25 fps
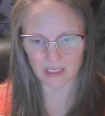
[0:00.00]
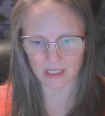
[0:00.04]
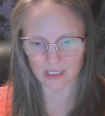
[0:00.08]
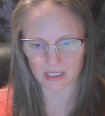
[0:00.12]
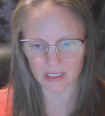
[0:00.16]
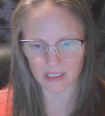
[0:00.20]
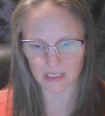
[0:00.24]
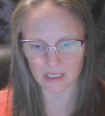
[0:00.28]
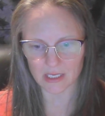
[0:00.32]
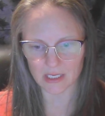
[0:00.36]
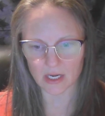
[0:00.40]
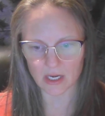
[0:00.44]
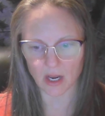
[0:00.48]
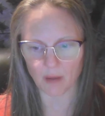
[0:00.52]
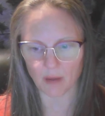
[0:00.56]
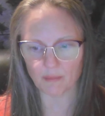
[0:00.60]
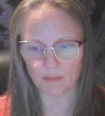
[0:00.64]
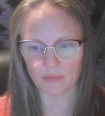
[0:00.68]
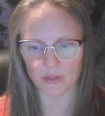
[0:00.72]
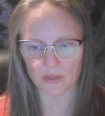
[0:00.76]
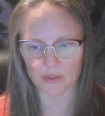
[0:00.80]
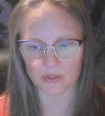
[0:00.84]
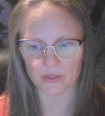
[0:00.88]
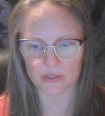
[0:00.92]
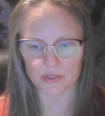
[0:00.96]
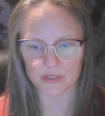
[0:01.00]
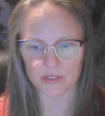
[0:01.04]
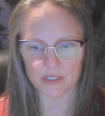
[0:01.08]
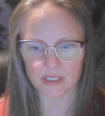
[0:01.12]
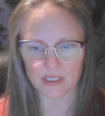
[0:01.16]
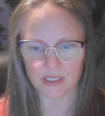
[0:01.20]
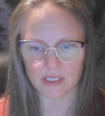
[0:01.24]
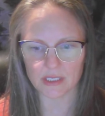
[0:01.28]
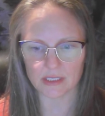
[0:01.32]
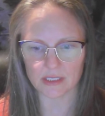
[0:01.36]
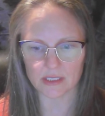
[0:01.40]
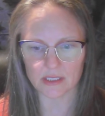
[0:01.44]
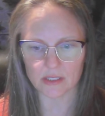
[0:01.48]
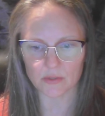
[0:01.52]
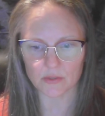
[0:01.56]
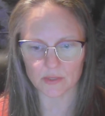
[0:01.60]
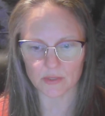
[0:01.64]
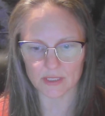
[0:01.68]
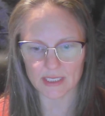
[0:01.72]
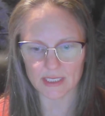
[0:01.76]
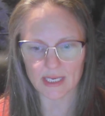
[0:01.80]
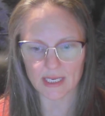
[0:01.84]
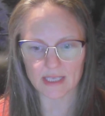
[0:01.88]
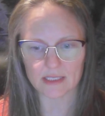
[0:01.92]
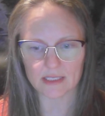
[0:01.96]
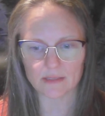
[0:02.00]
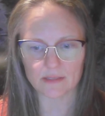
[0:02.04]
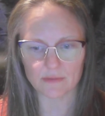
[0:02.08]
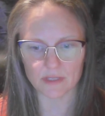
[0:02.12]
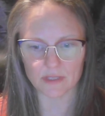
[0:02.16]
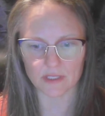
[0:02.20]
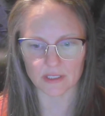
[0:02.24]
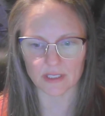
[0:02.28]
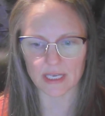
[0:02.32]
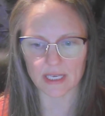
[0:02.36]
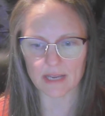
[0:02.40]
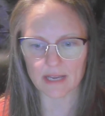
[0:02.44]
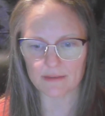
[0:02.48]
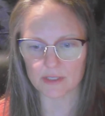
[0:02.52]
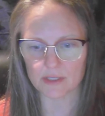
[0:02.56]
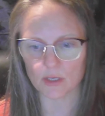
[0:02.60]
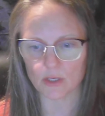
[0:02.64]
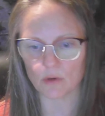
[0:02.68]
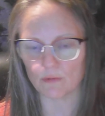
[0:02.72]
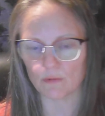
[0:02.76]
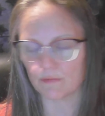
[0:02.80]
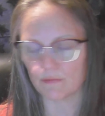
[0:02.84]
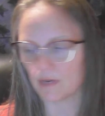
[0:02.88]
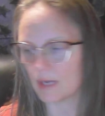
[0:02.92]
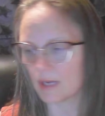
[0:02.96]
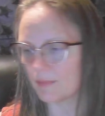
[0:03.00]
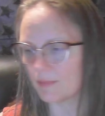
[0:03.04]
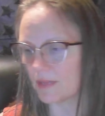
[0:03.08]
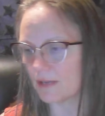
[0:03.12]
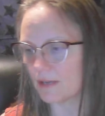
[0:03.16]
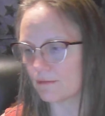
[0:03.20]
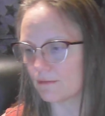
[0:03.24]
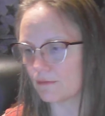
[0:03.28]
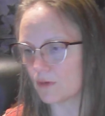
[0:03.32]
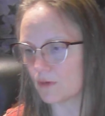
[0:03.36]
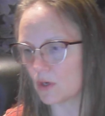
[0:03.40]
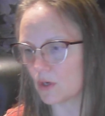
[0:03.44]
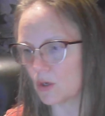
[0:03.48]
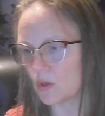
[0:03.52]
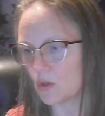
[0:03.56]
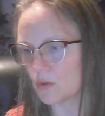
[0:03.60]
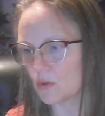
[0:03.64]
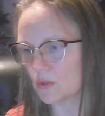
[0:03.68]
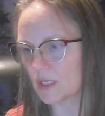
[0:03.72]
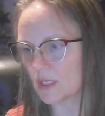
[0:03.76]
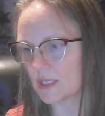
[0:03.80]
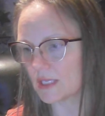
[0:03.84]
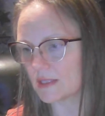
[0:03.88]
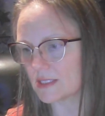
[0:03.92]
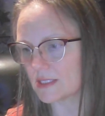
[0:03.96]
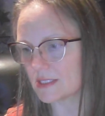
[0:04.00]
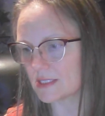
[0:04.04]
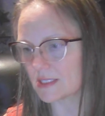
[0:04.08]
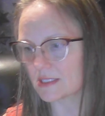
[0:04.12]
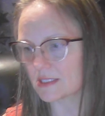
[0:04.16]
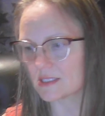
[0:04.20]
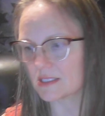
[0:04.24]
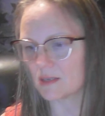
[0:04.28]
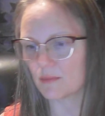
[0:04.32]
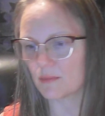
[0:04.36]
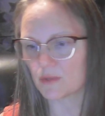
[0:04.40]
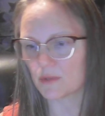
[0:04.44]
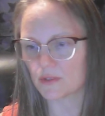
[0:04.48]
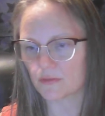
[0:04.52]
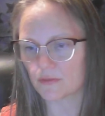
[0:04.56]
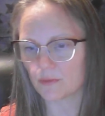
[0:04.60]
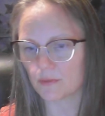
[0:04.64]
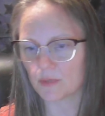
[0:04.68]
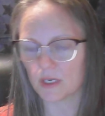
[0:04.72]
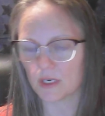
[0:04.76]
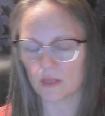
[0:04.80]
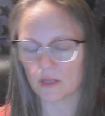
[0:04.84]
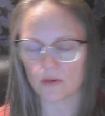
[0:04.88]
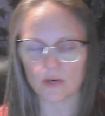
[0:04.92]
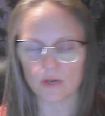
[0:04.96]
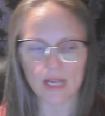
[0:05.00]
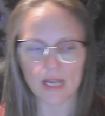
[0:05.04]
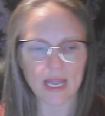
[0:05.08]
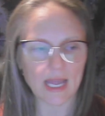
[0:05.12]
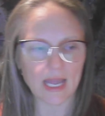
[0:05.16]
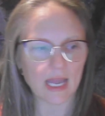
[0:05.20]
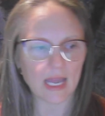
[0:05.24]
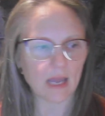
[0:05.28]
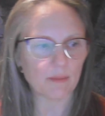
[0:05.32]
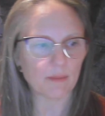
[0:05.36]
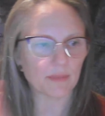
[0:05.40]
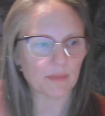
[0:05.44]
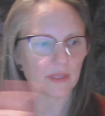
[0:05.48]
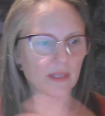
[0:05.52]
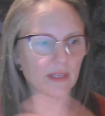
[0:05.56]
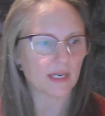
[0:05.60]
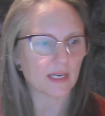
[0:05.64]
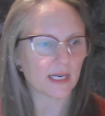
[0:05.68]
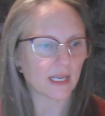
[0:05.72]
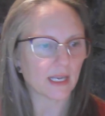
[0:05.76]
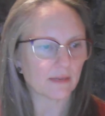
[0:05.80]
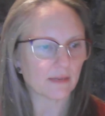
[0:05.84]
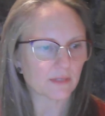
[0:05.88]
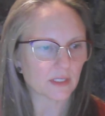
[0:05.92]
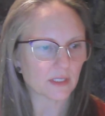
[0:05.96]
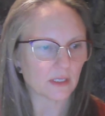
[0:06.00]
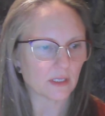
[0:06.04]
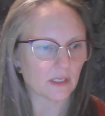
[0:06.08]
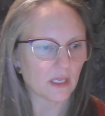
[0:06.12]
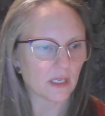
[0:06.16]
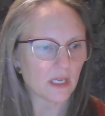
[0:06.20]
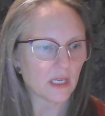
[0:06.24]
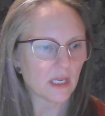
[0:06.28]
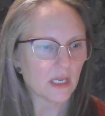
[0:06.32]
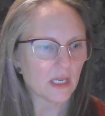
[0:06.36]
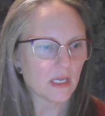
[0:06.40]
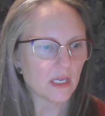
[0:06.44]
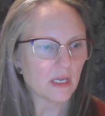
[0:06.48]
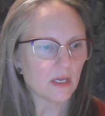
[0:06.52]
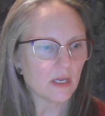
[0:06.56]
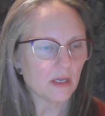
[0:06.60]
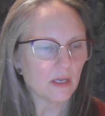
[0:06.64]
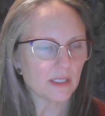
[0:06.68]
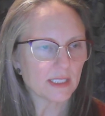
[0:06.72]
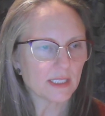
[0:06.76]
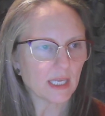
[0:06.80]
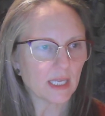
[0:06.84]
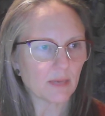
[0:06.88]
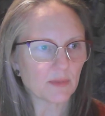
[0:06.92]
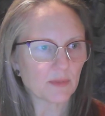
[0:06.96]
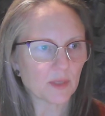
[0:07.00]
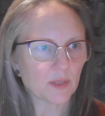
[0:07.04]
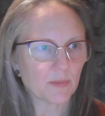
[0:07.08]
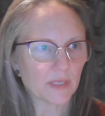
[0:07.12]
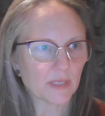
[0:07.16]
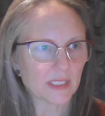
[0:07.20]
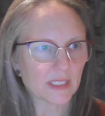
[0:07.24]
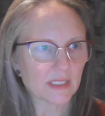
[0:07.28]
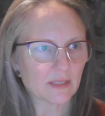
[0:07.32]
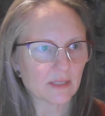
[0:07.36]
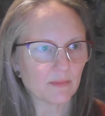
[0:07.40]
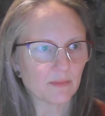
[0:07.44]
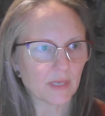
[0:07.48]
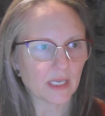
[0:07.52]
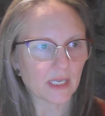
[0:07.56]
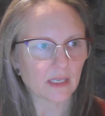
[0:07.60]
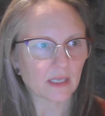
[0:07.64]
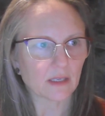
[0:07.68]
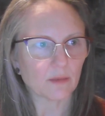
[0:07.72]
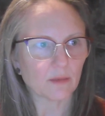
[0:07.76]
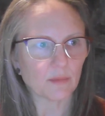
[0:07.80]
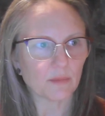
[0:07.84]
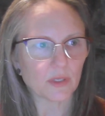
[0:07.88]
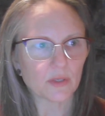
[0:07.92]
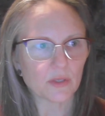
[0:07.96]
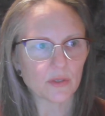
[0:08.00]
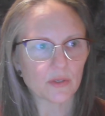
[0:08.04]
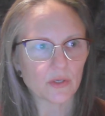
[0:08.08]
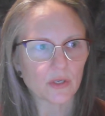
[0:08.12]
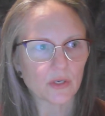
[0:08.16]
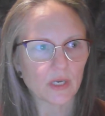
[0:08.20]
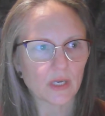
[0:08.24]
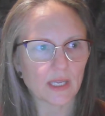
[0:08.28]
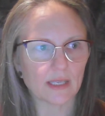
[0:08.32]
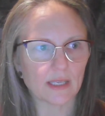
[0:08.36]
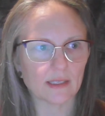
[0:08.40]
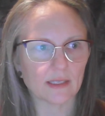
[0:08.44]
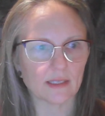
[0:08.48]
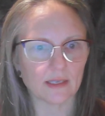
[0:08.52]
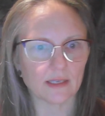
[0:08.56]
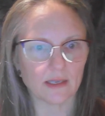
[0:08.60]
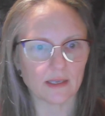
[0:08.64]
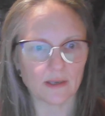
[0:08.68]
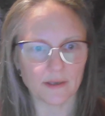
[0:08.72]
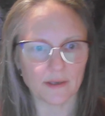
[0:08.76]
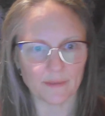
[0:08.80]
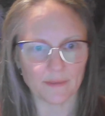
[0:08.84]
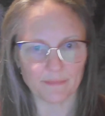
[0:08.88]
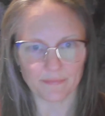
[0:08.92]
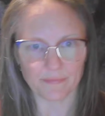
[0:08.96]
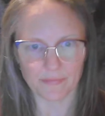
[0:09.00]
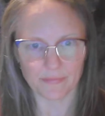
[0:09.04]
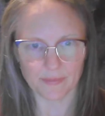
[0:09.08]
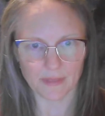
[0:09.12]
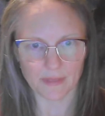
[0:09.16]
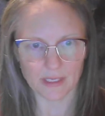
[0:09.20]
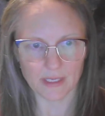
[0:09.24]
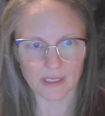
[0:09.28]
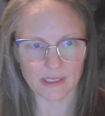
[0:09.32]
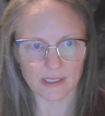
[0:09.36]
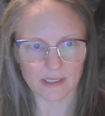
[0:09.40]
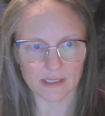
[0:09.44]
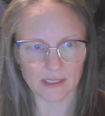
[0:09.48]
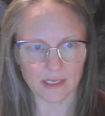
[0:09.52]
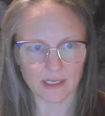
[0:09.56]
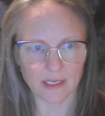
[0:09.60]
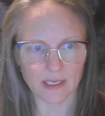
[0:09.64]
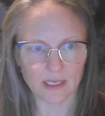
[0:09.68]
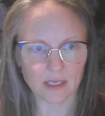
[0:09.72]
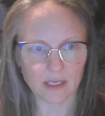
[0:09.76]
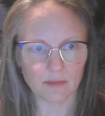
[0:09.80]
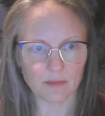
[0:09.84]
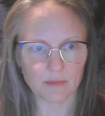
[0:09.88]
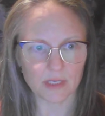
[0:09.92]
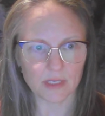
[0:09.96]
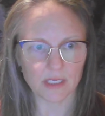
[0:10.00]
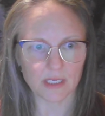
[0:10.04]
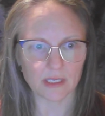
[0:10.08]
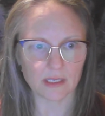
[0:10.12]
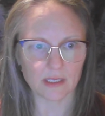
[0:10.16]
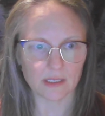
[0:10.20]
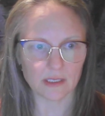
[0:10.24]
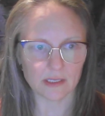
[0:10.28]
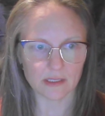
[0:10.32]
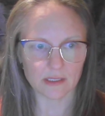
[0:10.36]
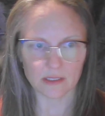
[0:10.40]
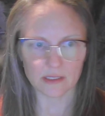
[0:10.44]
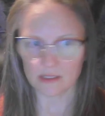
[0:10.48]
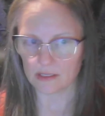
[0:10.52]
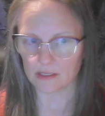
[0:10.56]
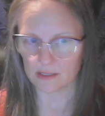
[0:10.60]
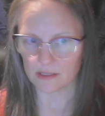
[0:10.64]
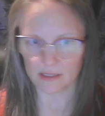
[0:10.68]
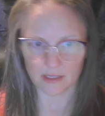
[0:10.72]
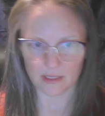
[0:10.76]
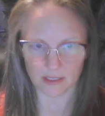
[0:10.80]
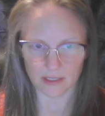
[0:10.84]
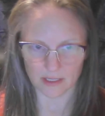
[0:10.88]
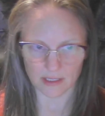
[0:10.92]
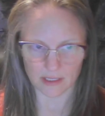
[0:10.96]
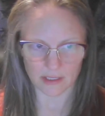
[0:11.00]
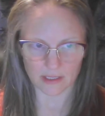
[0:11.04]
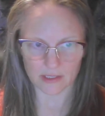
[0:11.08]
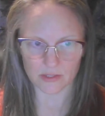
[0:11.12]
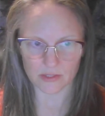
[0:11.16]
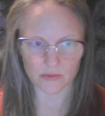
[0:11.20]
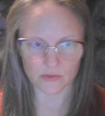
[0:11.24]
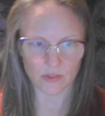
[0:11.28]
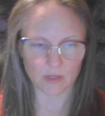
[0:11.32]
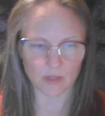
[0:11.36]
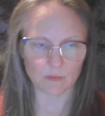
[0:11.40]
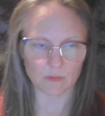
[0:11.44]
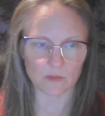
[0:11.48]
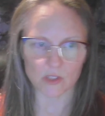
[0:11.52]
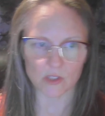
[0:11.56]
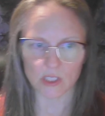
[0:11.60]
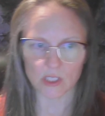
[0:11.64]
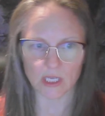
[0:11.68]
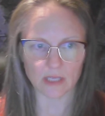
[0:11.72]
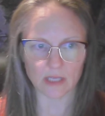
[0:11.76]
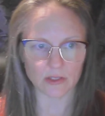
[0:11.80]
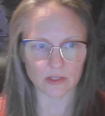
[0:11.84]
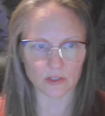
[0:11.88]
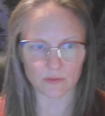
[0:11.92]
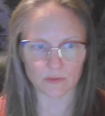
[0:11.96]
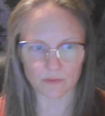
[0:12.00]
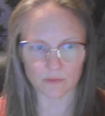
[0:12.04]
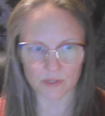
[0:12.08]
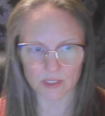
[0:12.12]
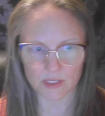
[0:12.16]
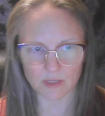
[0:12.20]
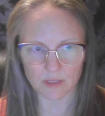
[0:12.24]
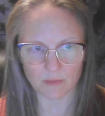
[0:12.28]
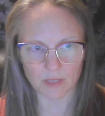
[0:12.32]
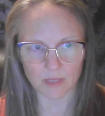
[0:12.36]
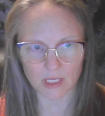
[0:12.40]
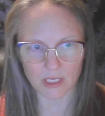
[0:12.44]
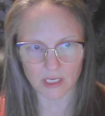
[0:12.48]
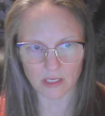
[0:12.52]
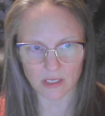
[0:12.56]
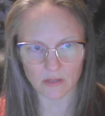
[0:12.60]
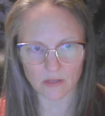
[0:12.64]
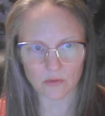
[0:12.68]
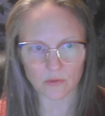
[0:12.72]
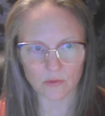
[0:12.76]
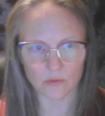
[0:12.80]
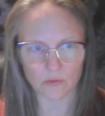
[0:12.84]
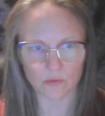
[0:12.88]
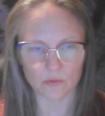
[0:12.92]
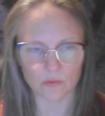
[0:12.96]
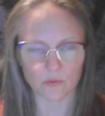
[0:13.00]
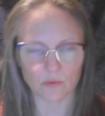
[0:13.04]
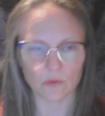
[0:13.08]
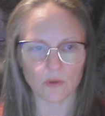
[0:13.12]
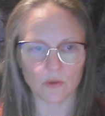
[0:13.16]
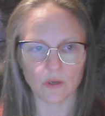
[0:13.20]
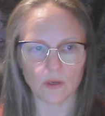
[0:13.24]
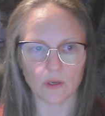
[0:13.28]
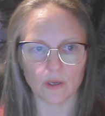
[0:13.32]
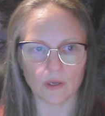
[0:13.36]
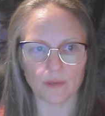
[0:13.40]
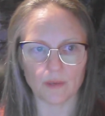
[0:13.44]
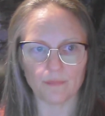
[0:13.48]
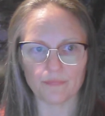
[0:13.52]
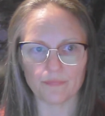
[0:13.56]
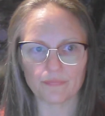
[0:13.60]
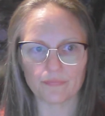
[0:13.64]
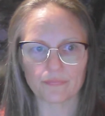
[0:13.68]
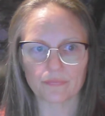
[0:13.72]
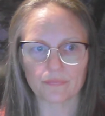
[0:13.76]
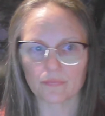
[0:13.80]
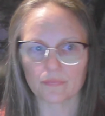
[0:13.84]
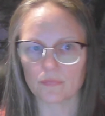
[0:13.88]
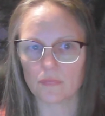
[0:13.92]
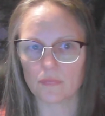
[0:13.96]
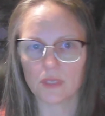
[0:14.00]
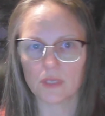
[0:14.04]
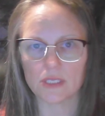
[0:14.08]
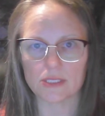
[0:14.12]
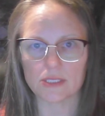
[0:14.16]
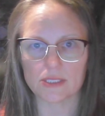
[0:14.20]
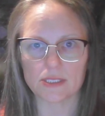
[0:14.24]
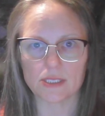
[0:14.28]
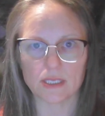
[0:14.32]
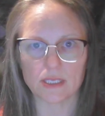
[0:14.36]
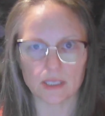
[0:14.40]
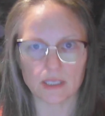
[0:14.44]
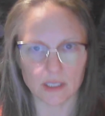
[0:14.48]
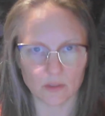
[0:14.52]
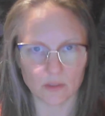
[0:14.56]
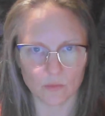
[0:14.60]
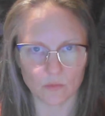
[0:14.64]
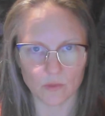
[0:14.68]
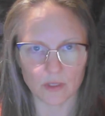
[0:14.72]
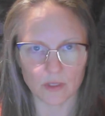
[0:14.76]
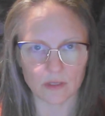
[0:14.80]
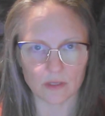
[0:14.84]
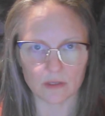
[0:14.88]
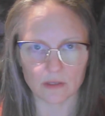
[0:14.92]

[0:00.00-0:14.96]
numbers into a text field. I have to go find my phone, get the 6 numbers from another app, and then I have to type them into my computer, and it can be an extreme challenge for somebody who is dealing with